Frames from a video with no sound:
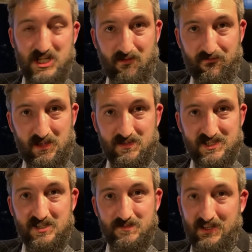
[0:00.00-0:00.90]

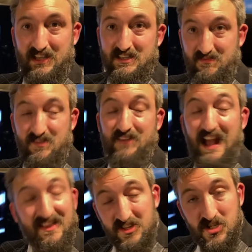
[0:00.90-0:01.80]
refuses because of the
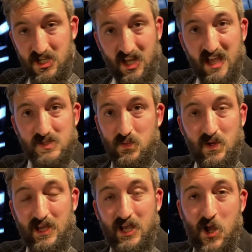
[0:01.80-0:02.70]
fact that she likes
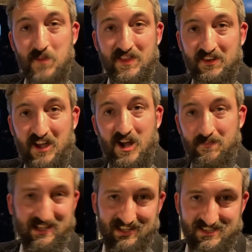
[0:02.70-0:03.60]
walking home in the dark,
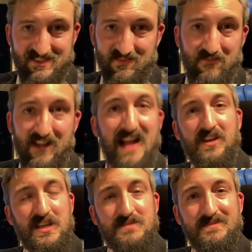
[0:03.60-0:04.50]
because of the fact
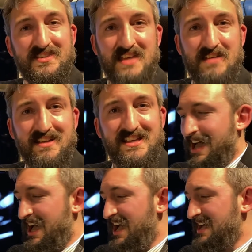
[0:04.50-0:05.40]
that it's mysterious.
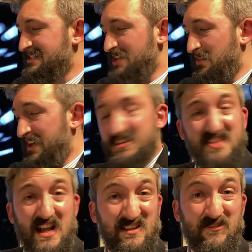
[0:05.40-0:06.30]
So they
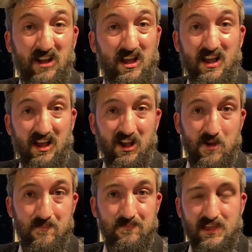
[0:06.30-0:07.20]
decide to follow her
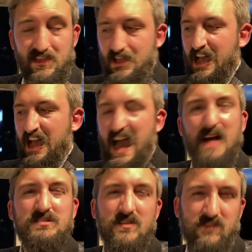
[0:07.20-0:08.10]
home
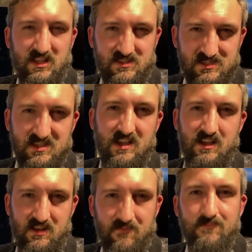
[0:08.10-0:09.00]
out of
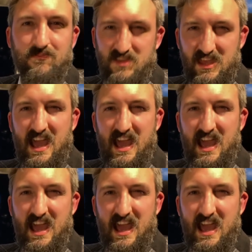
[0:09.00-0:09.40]
concern. Yeah,